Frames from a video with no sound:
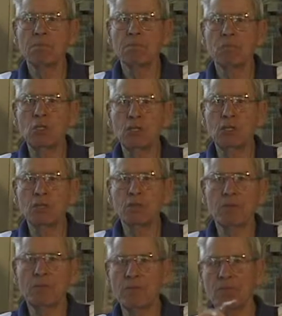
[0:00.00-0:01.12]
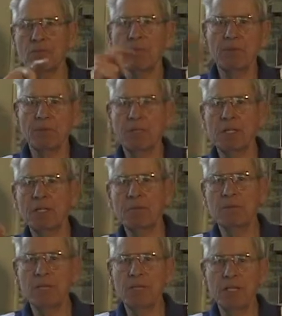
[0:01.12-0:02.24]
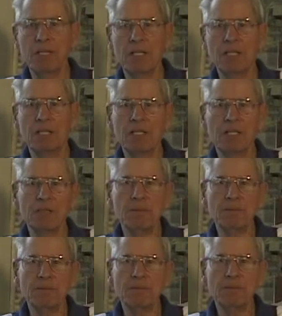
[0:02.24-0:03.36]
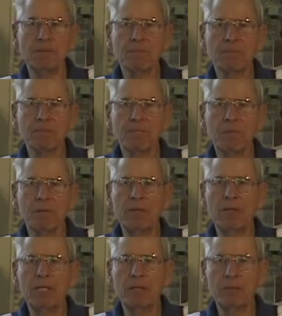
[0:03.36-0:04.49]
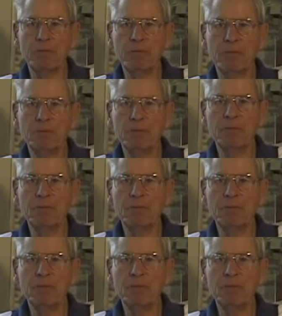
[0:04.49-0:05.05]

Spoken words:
Two colors, from this and from here. Oh yeah, I know that. We've had that before.